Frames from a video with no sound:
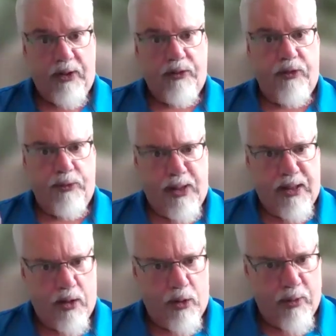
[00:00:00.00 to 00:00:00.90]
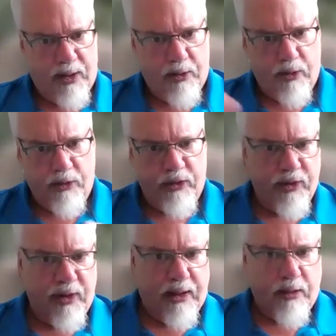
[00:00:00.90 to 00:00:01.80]
basis by our accreditors,
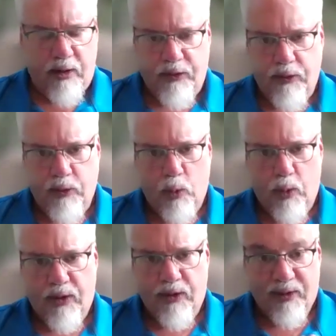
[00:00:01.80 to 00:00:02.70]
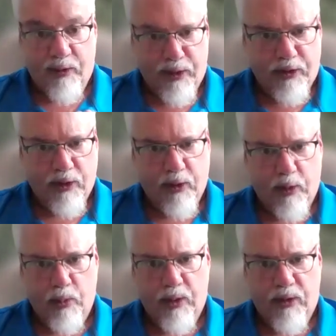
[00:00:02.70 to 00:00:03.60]
has allowed us to deliver these a
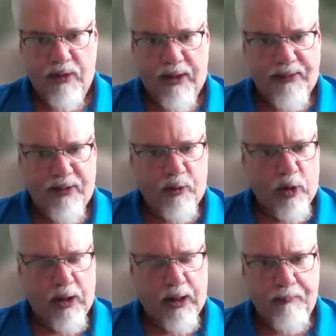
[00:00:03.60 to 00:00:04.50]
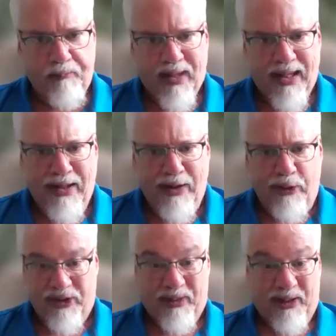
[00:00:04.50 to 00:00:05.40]
little bit differently
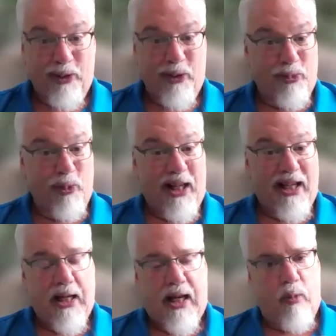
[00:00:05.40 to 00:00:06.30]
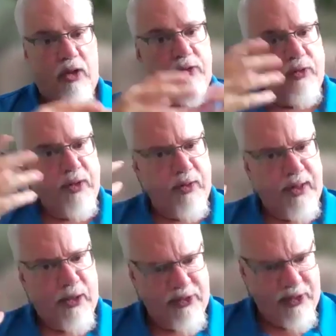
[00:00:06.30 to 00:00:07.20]
and something that looks more like Kairos. So they
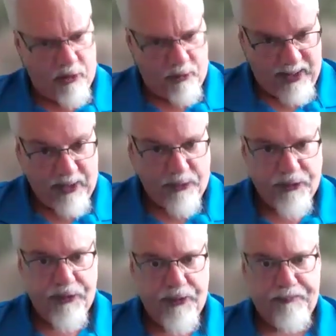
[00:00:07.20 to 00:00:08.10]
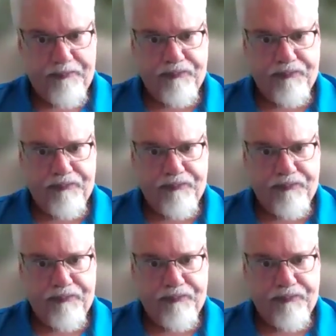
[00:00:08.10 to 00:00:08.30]
are now self-paced.